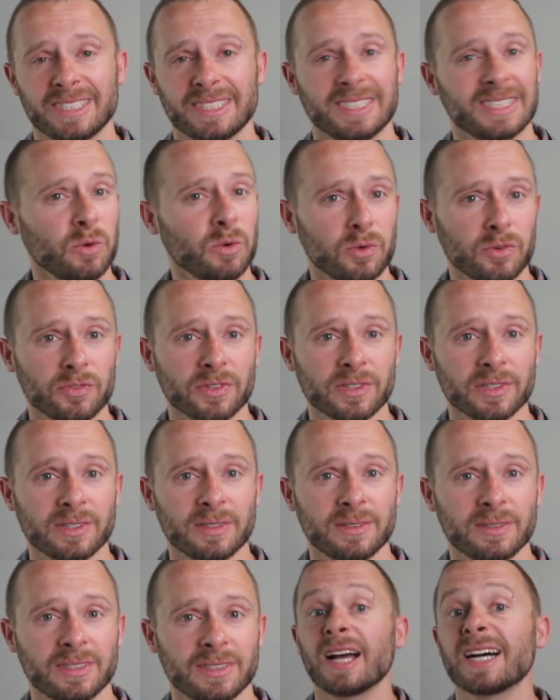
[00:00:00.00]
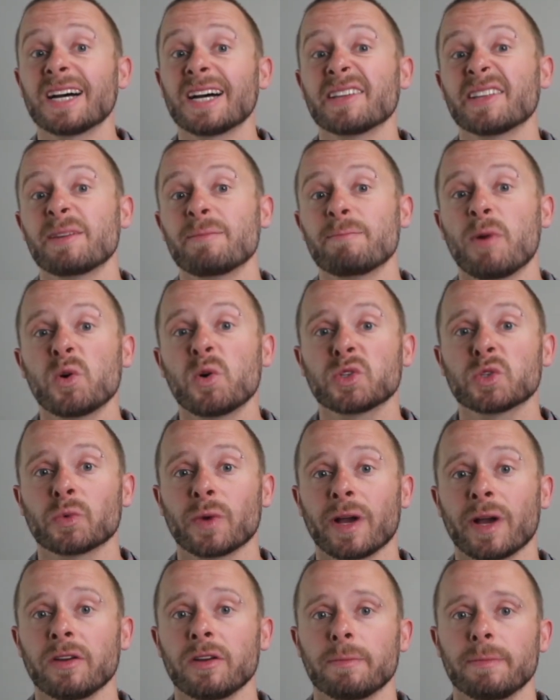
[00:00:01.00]
Doubtful. I then poked
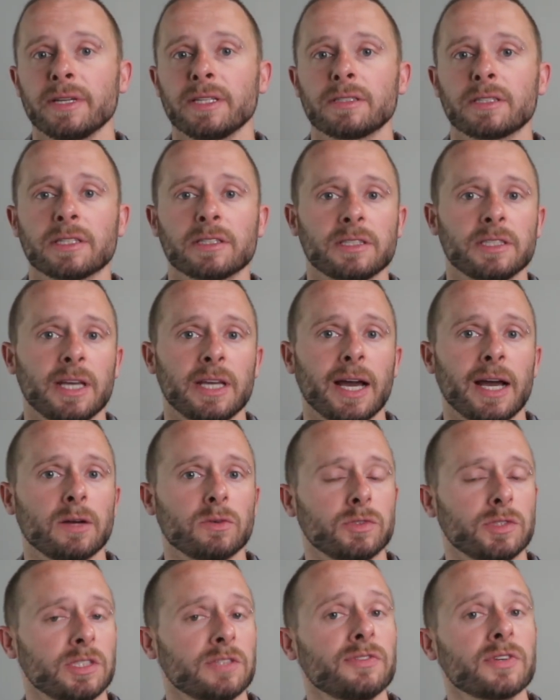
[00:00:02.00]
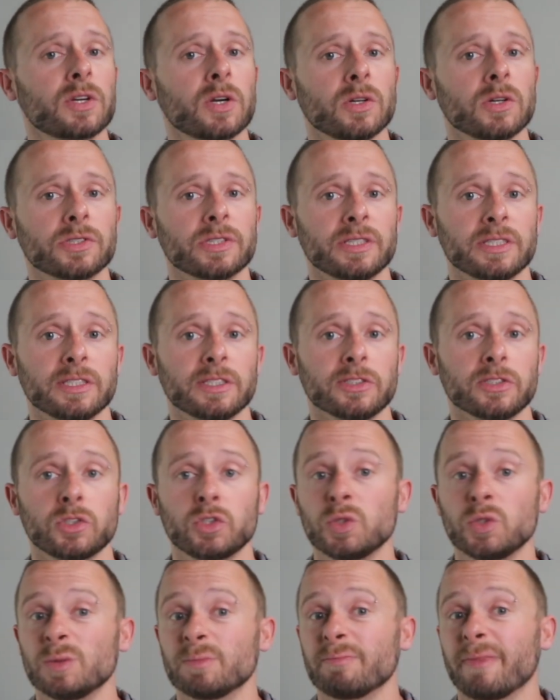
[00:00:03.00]
around a bit to see how difficult it is
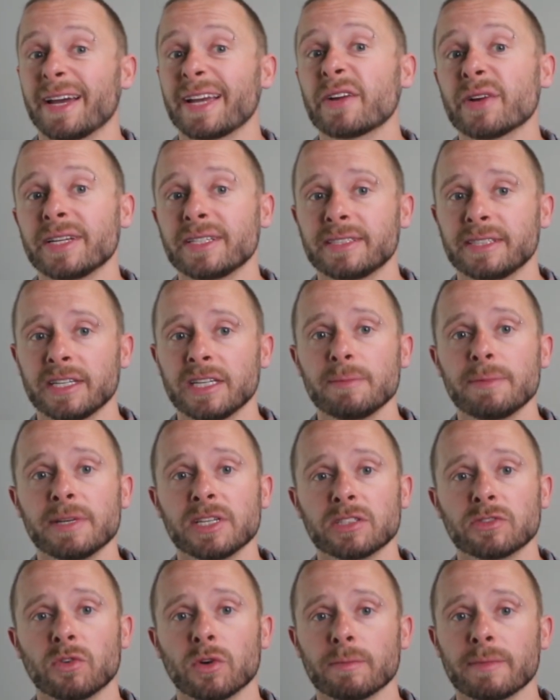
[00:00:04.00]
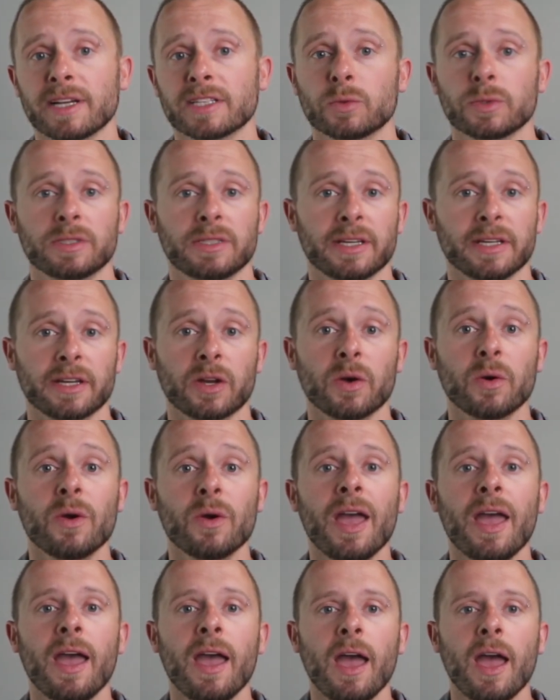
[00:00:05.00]
to migrate database formats with Django,
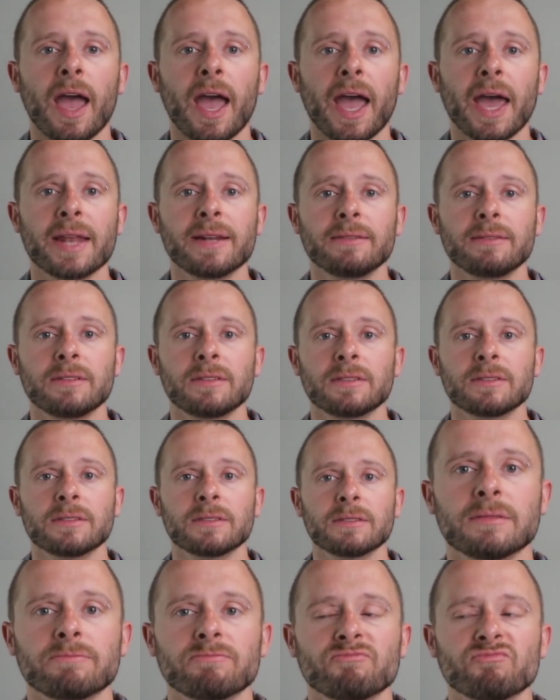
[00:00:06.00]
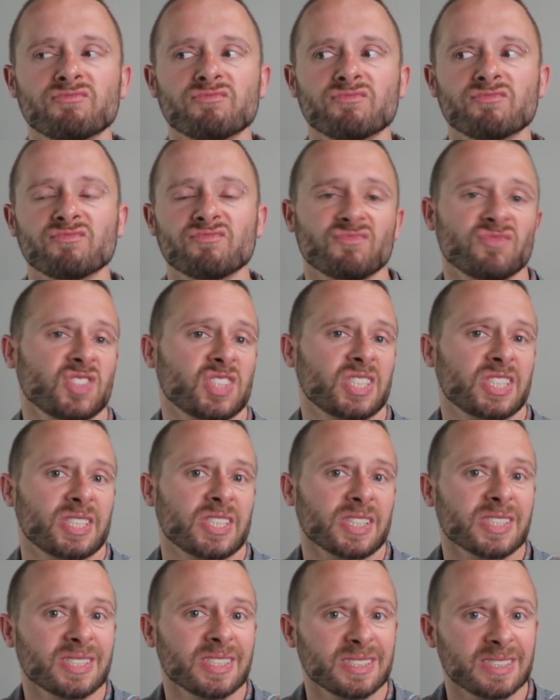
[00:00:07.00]
and
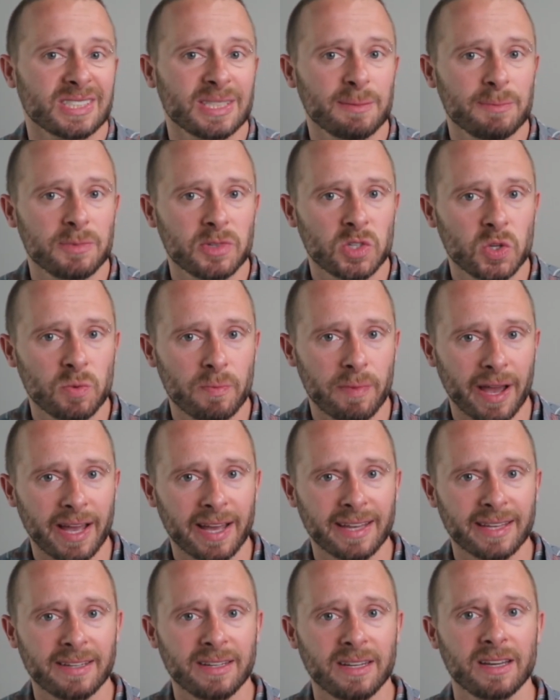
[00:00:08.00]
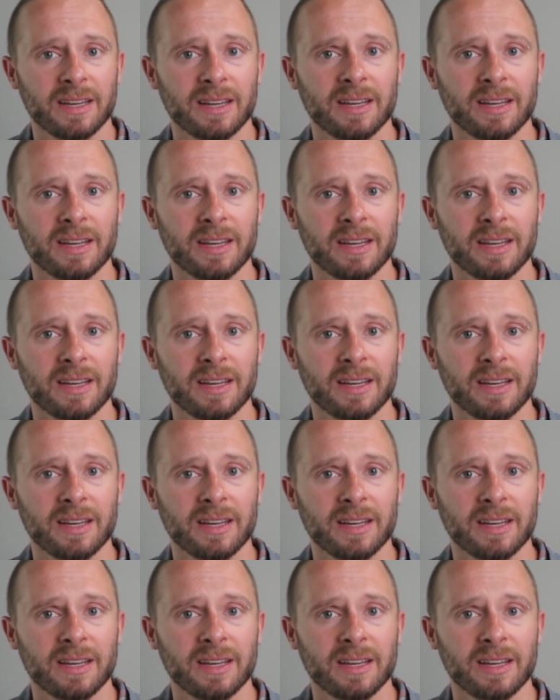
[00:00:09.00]
doesn't seem too bad.